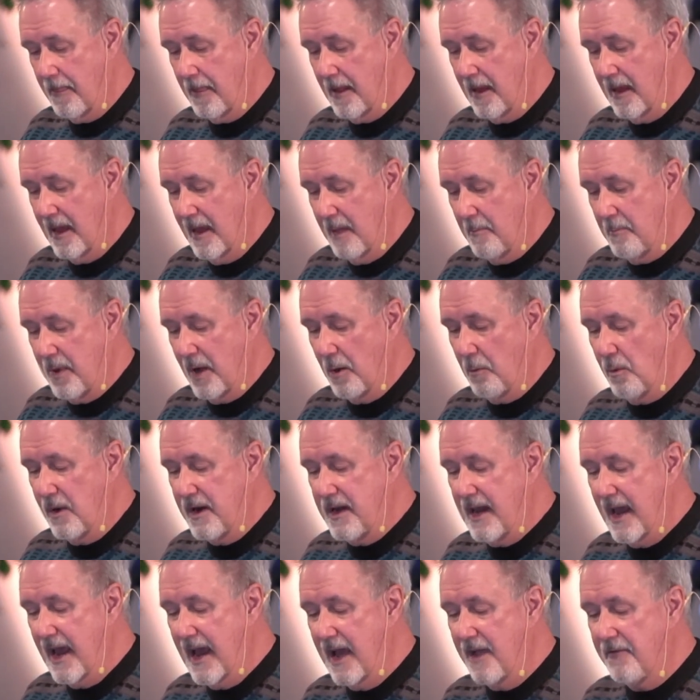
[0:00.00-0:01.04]
But we'd
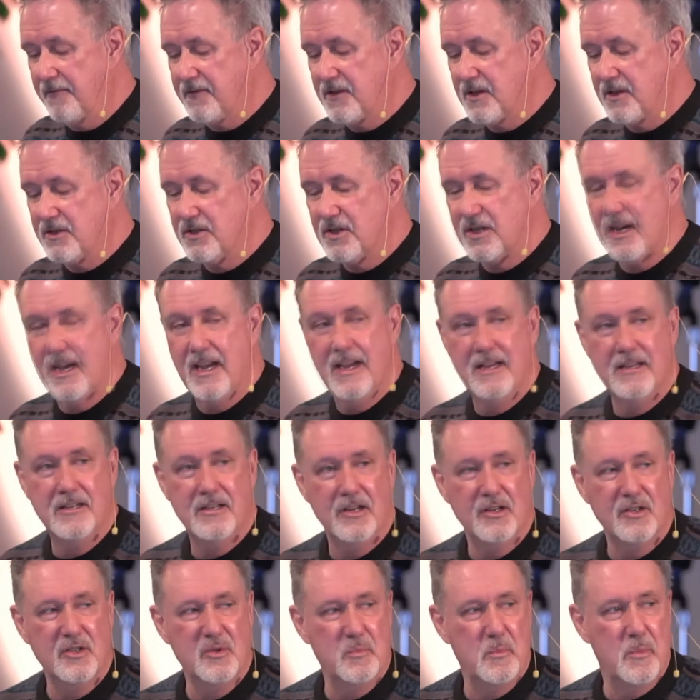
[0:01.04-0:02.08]
have to change our
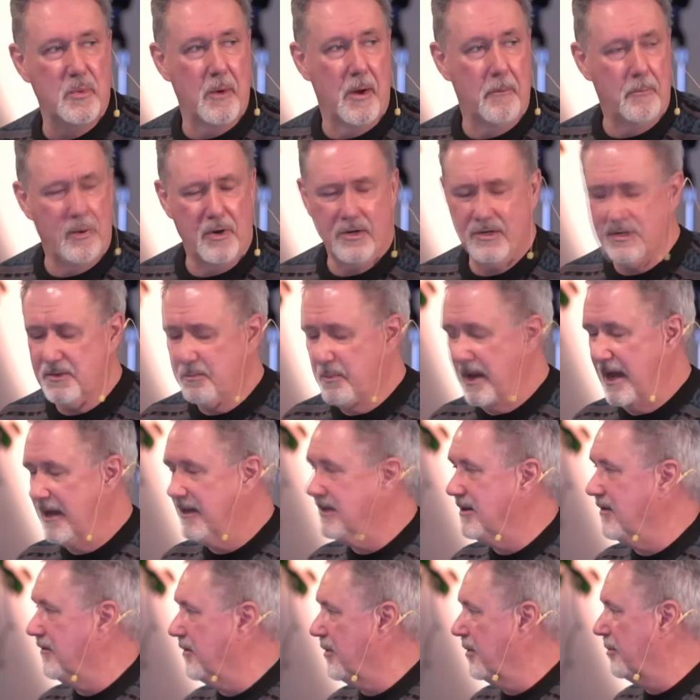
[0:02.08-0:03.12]

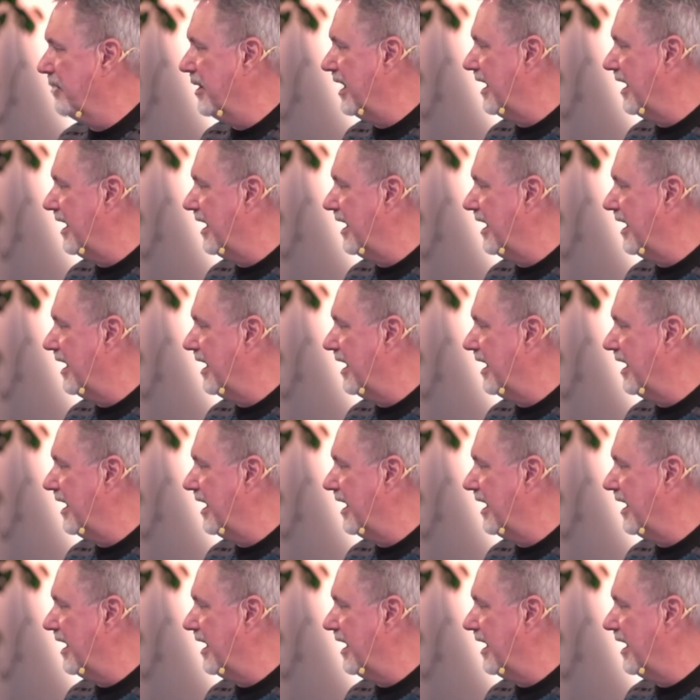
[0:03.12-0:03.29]
perspective a bit.